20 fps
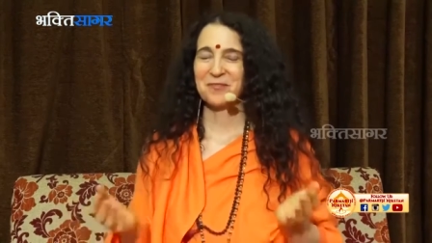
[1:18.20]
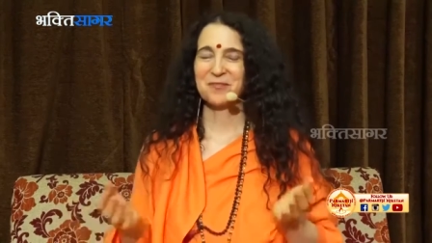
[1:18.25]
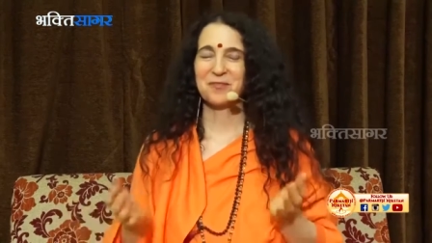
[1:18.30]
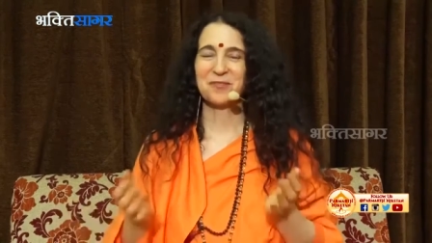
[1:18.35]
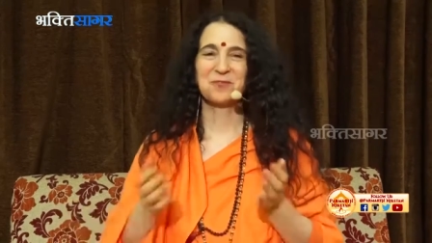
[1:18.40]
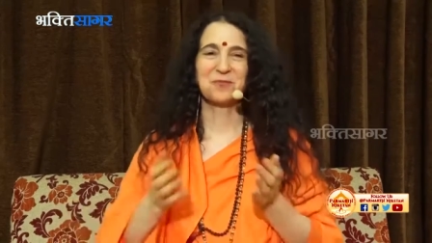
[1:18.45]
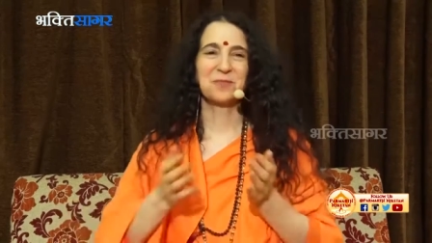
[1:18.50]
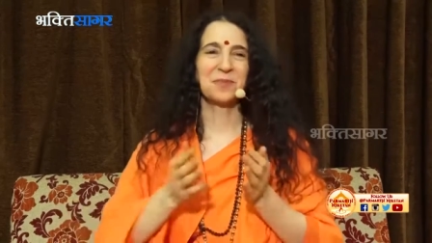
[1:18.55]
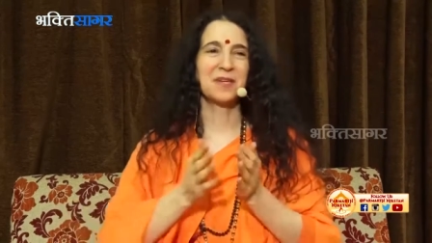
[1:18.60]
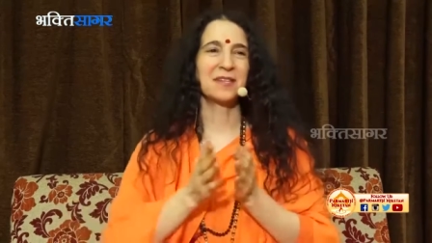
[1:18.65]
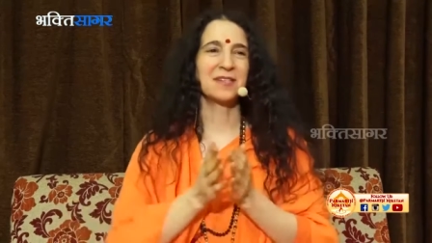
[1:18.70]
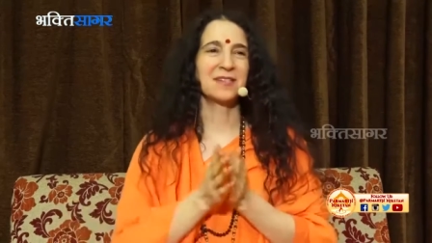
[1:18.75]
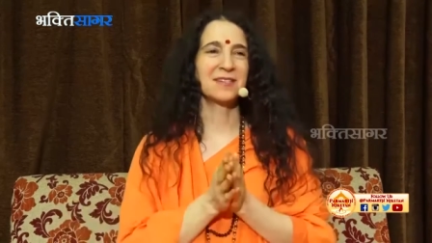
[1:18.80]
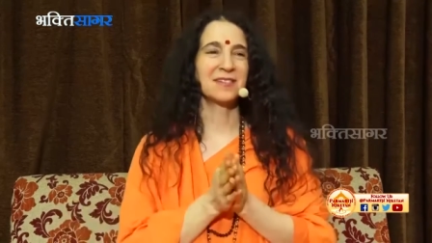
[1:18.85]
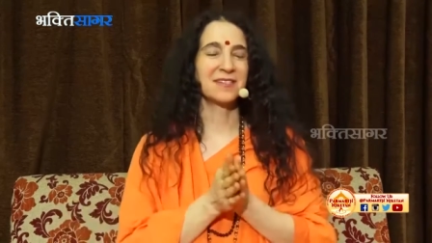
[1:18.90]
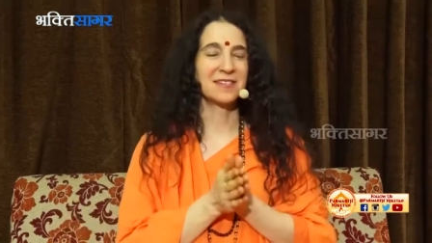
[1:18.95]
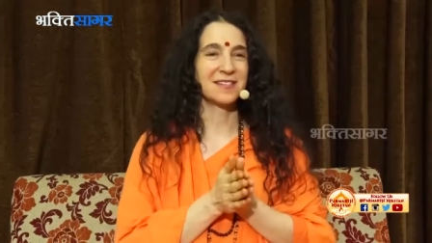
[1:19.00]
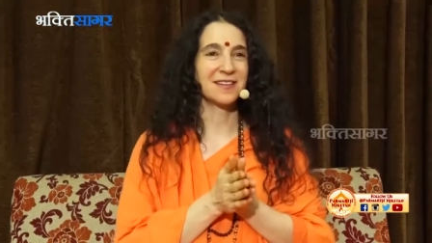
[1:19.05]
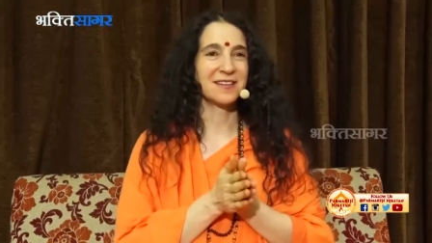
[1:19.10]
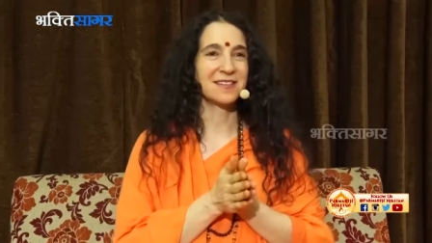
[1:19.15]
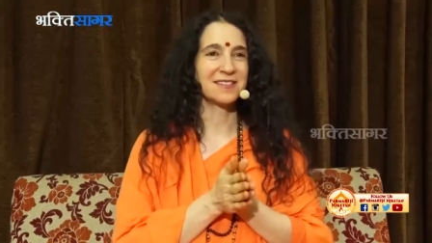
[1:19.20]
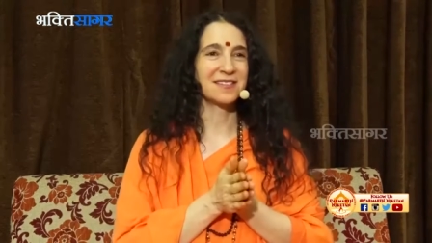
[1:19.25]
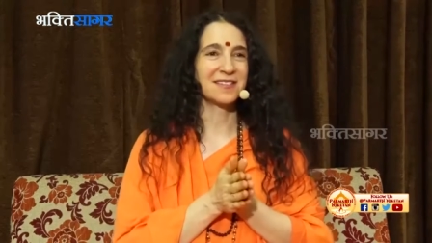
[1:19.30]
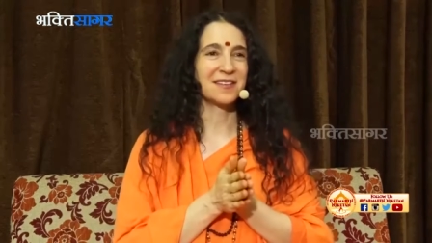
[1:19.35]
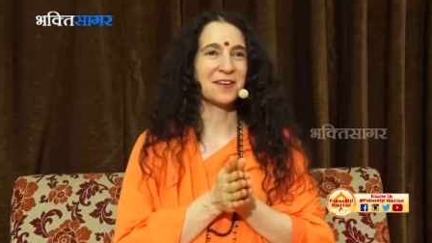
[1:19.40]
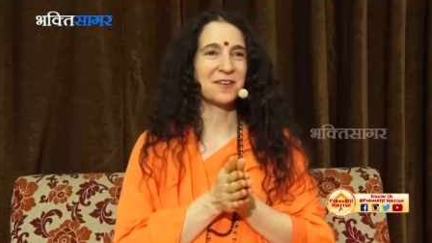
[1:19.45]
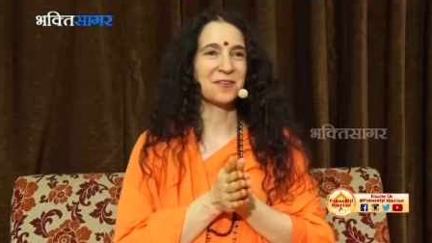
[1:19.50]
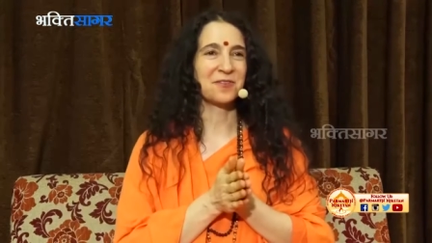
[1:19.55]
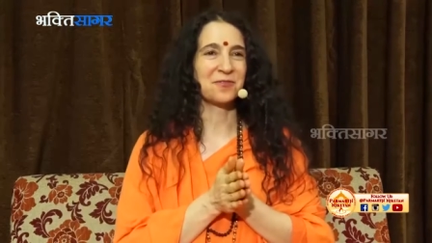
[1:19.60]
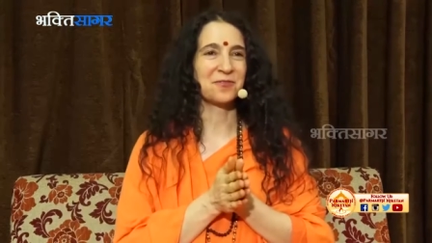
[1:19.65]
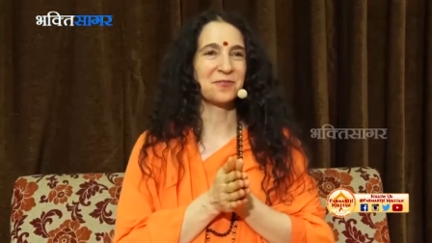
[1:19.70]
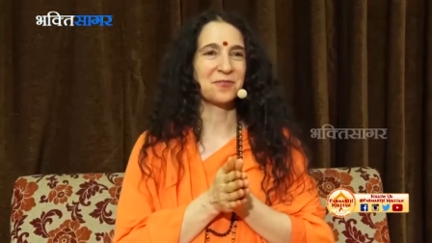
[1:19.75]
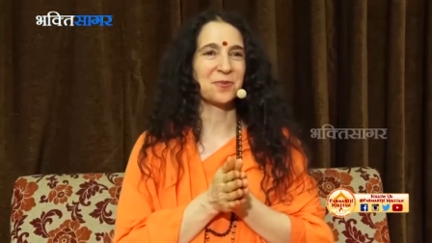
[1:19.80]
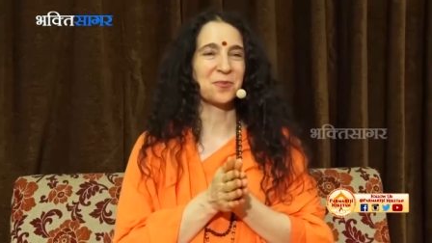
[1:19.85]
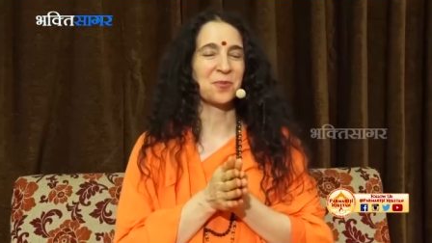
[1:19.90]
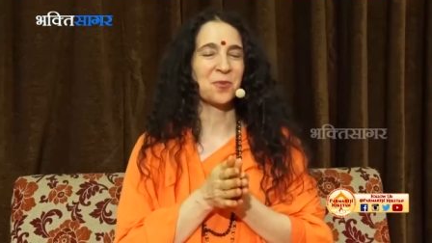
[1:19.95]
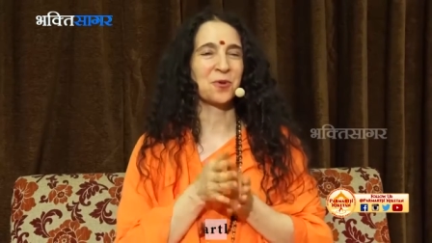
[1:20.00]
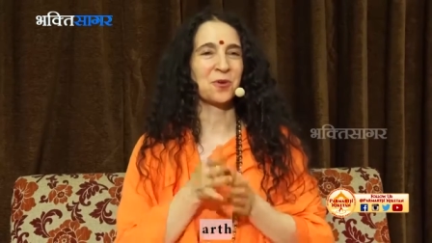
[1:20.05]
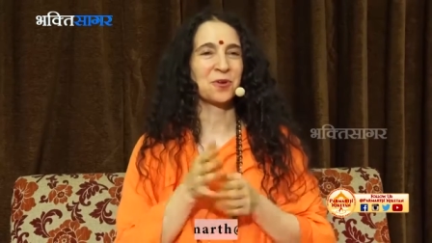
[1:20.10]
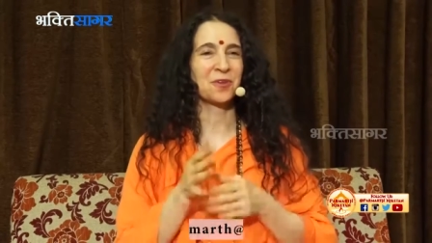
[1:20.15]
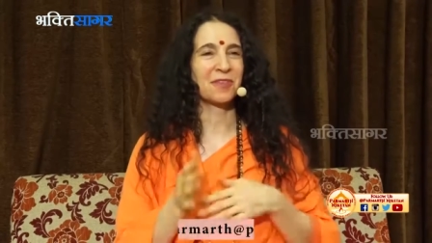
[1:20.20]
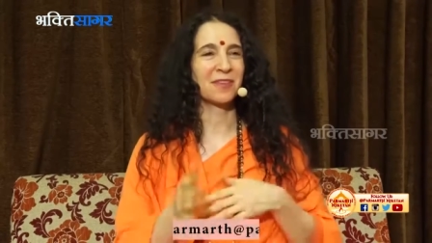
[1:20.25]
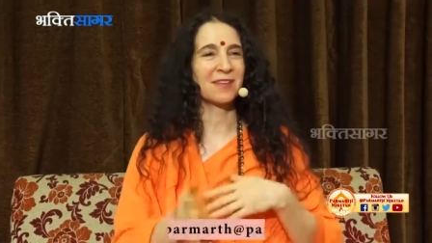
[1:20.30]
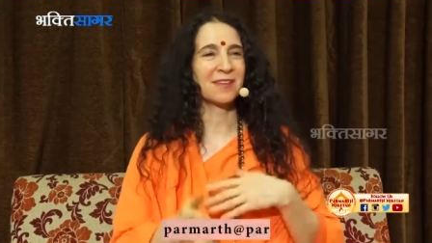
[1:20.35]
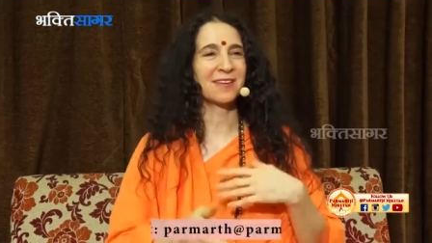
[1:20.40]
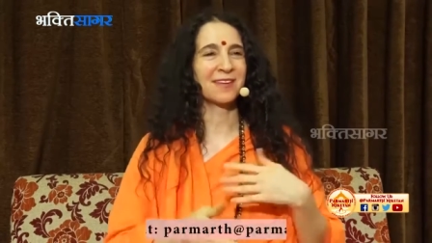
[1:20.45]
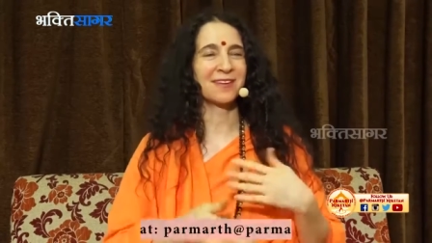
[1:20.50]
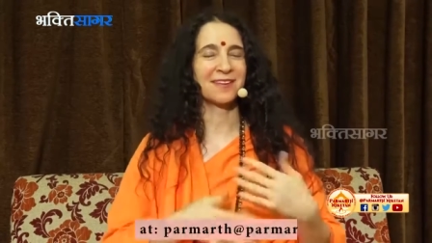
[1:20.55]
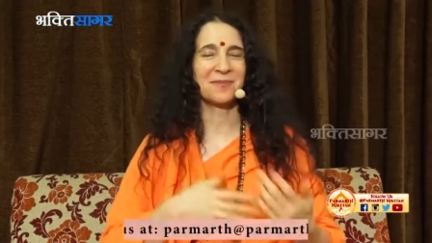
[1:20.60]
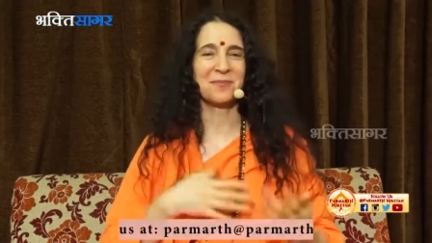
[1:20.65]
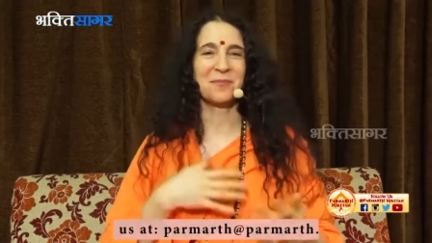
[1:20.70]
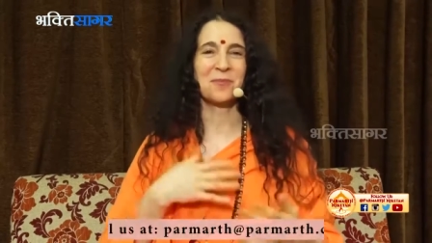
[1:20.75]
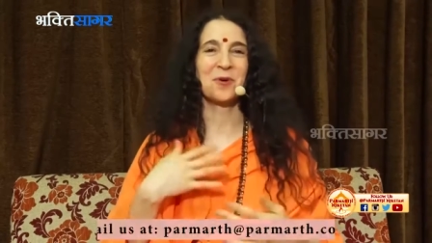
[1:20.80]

If you've been to satsang for more than,